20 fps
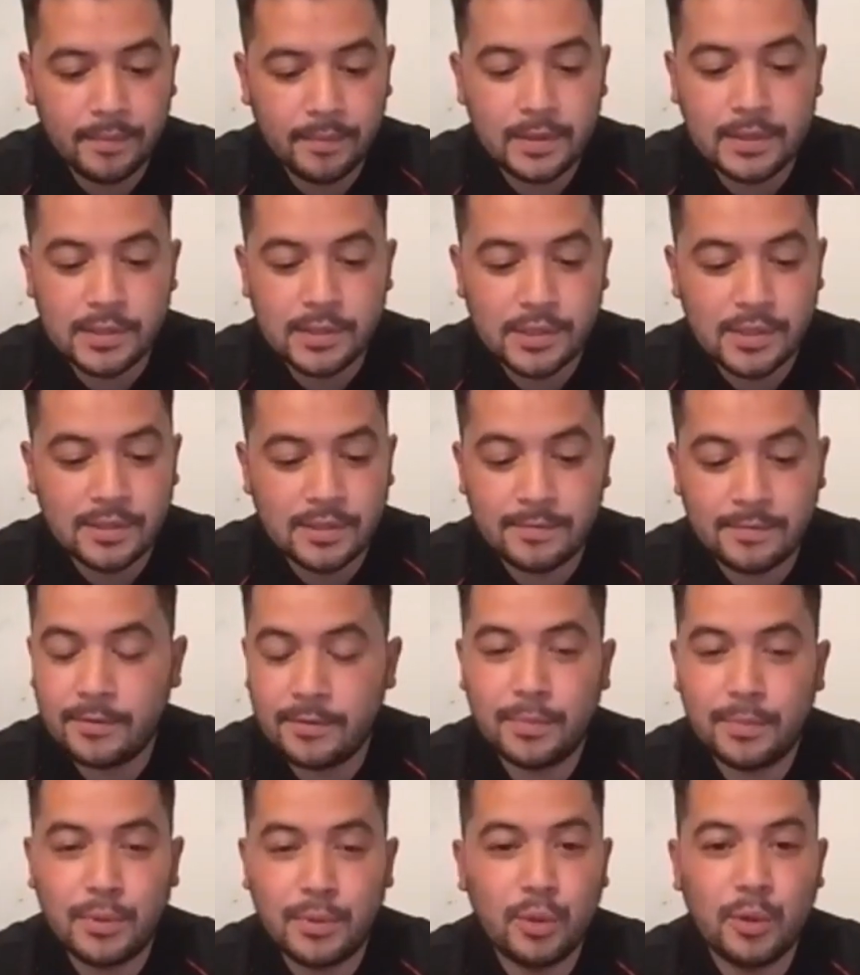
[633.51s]
It's just
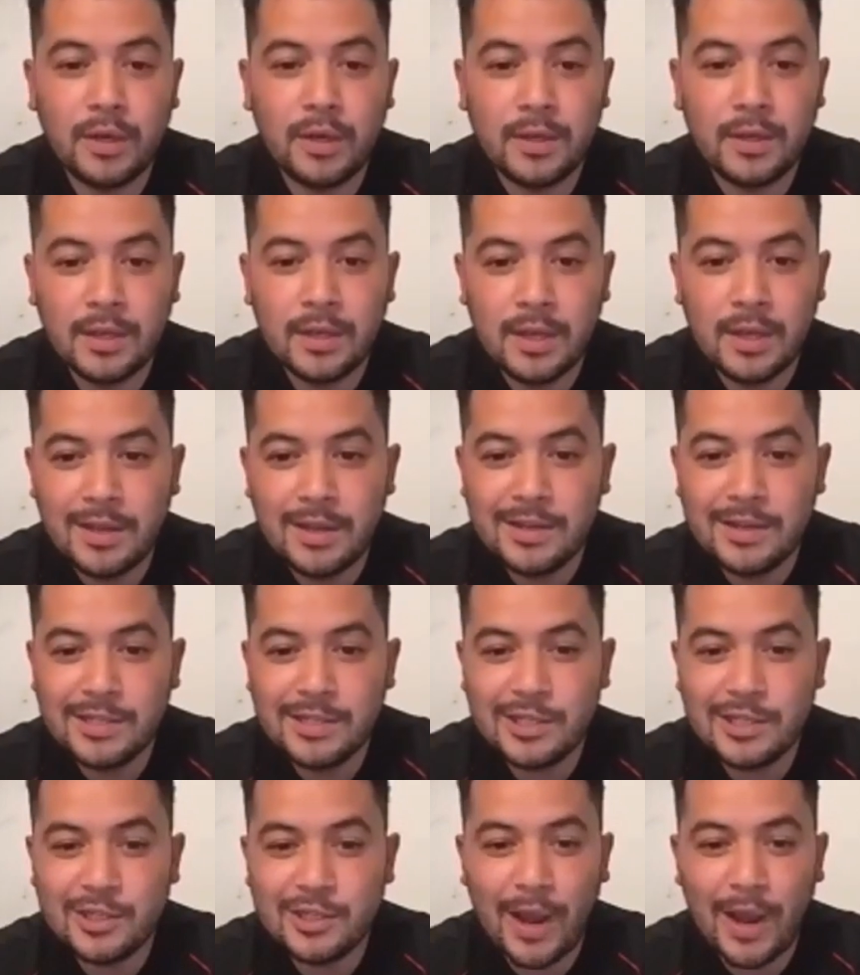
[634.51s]
for pure
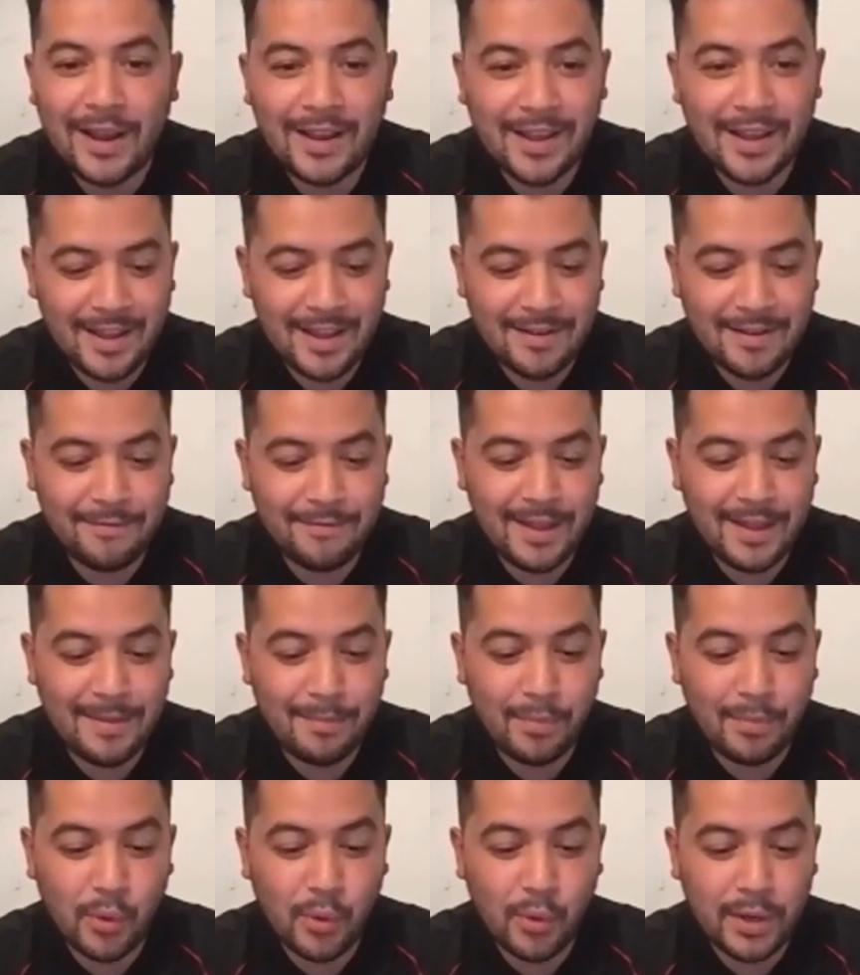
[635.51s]
swagger and
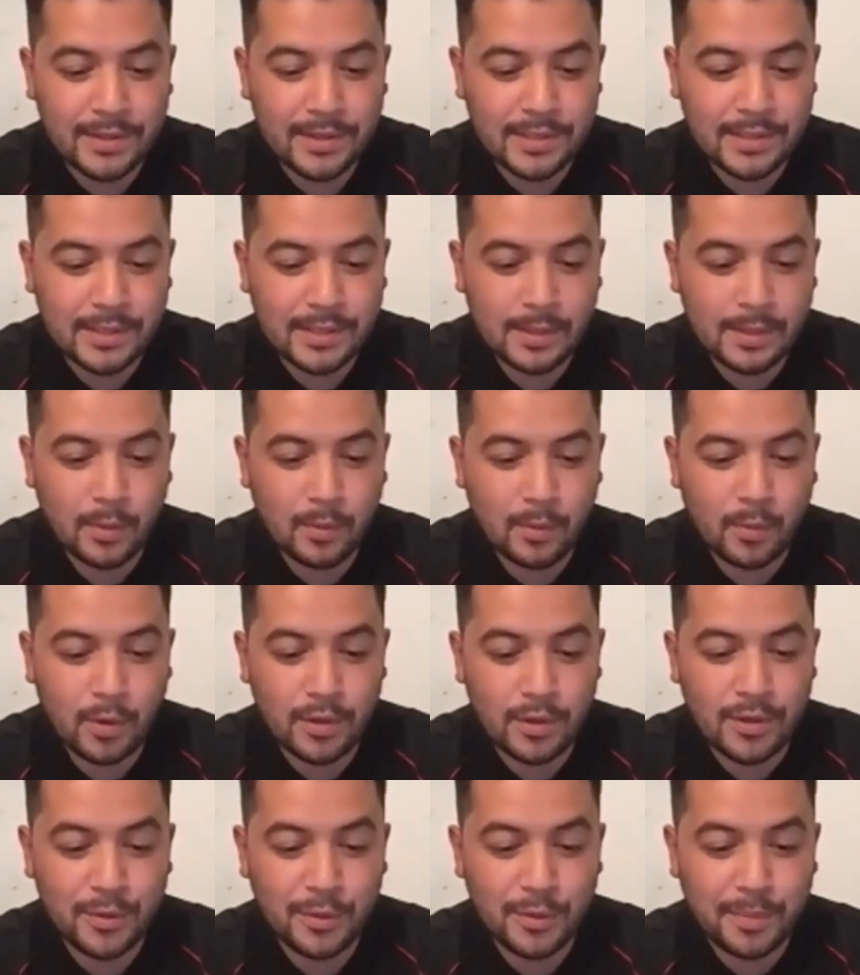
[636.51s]
flamboyance, what
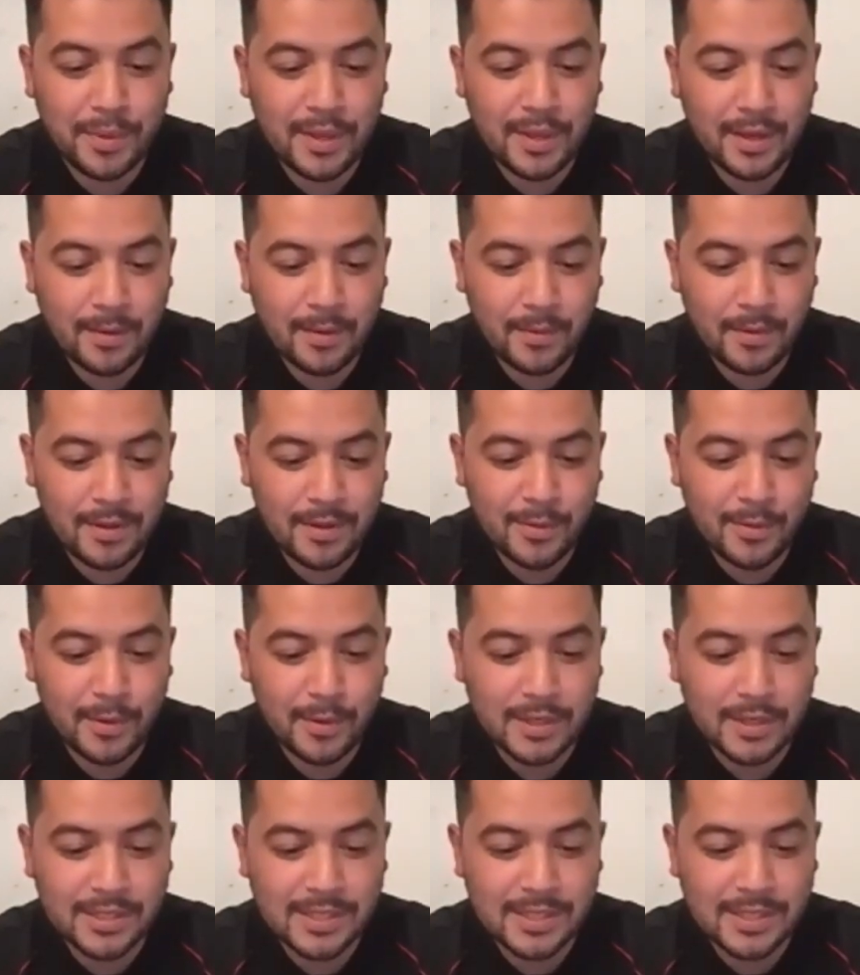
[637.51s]
you would pick, whether you
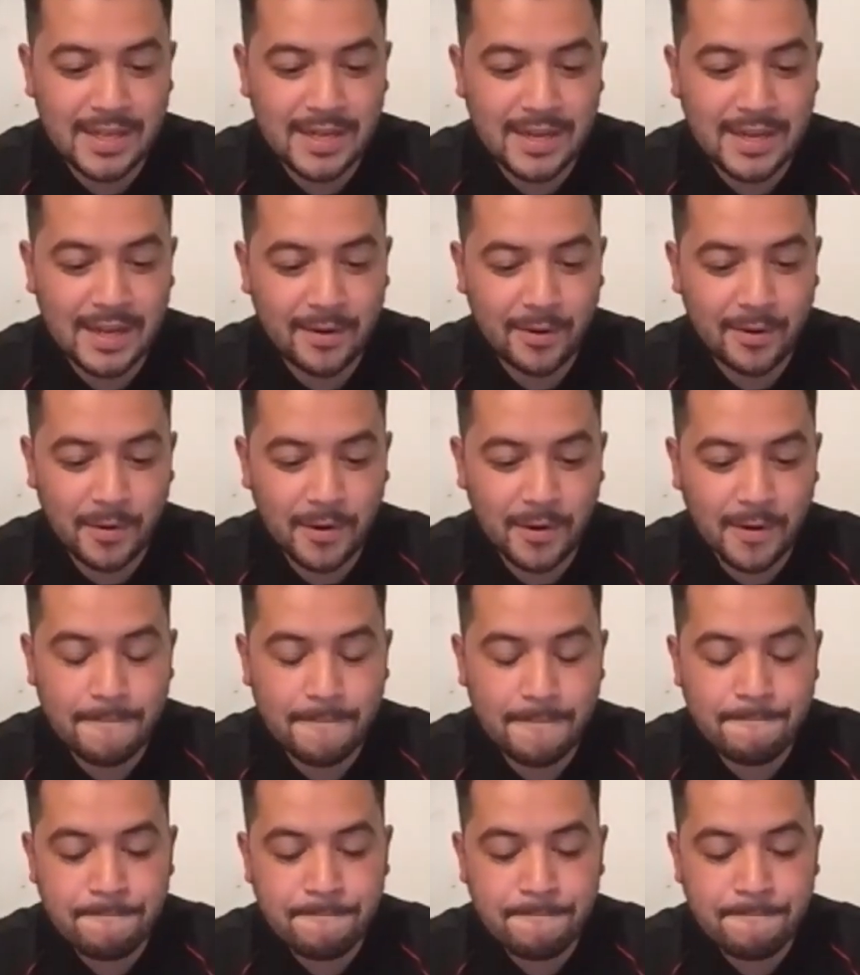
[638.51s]
want to stand out or not.